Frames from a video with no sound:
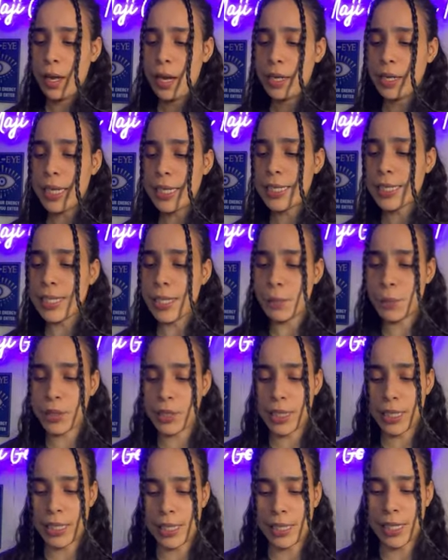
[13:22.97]
Let's see
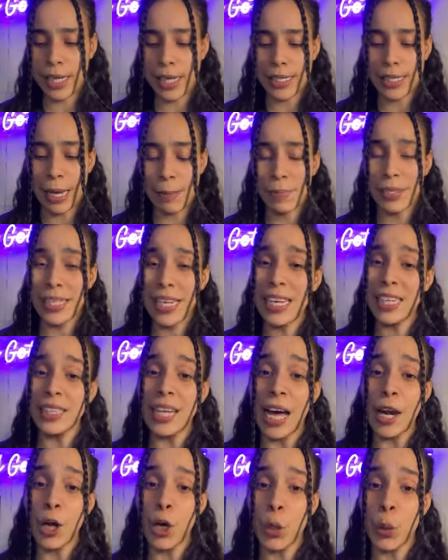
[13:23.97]
what this is. I'm seeing a
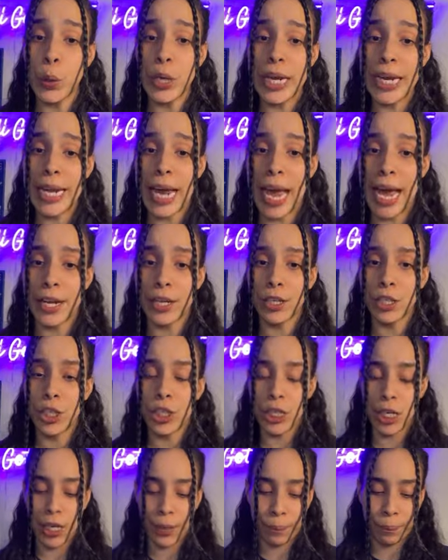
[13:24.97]
lot of green
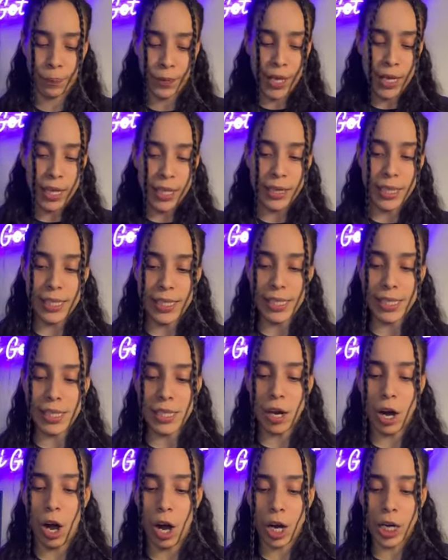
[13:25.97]
energy. This is
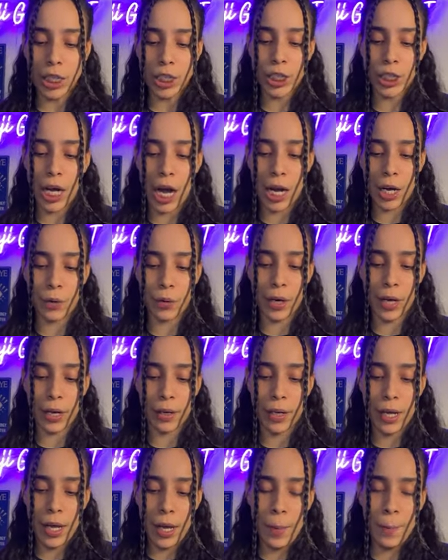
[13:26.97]
the heart
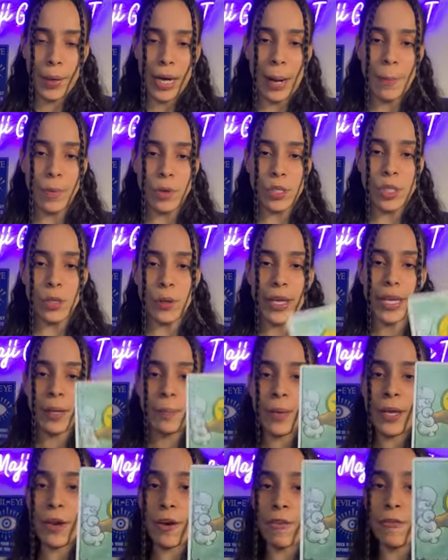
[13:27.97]
chakra, but I'm also, it
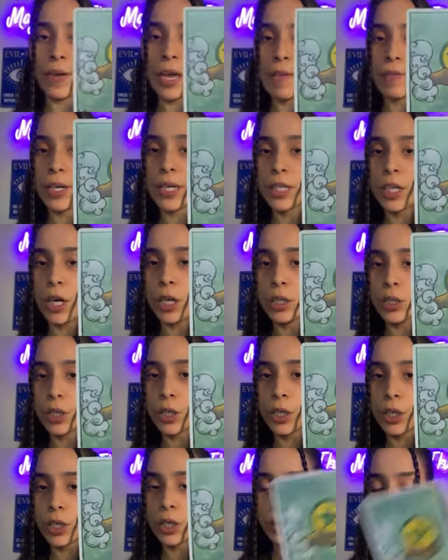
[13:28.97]
could be your favorite
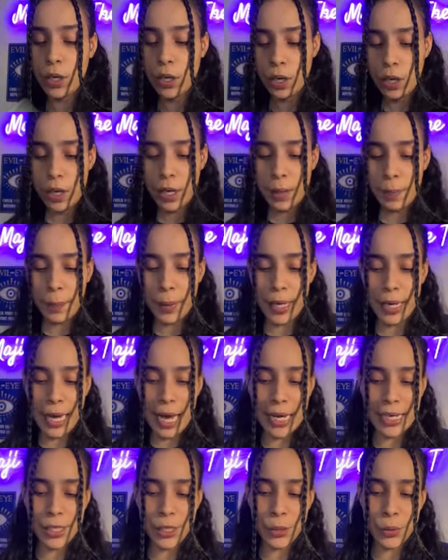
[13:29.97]
color, but
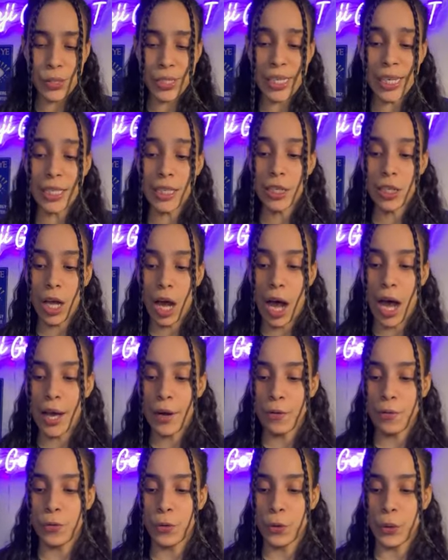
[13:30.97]
I do see a
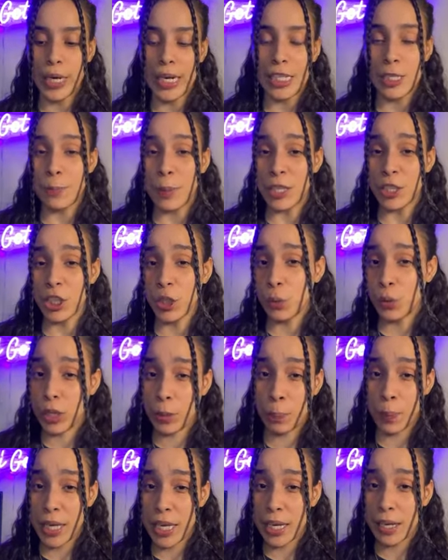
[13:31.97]
lot of green, especially with
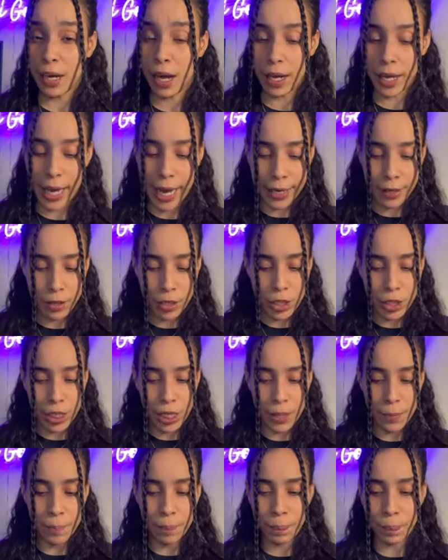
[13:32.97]
the peacock
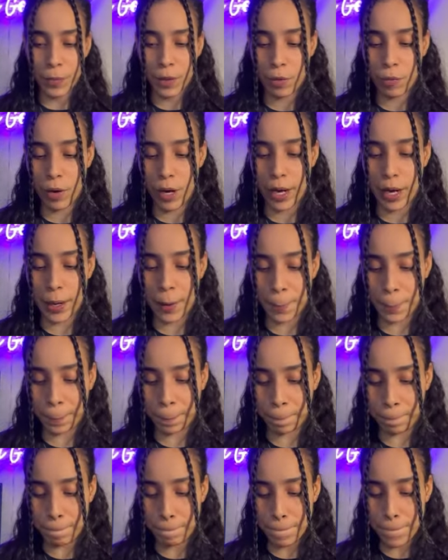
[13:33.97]
energy, right?
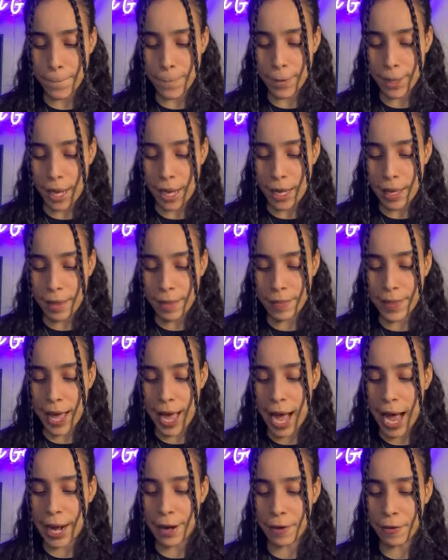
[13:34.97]
The
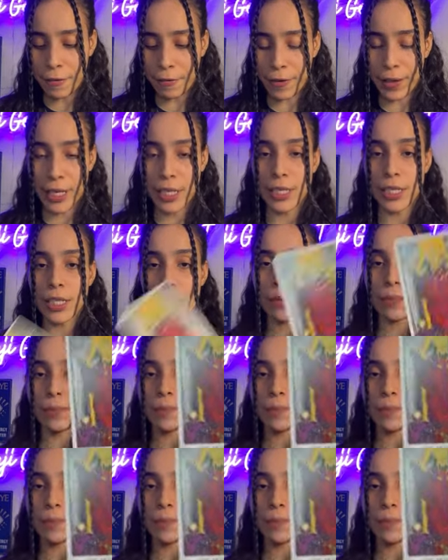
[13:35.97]
Hierophant,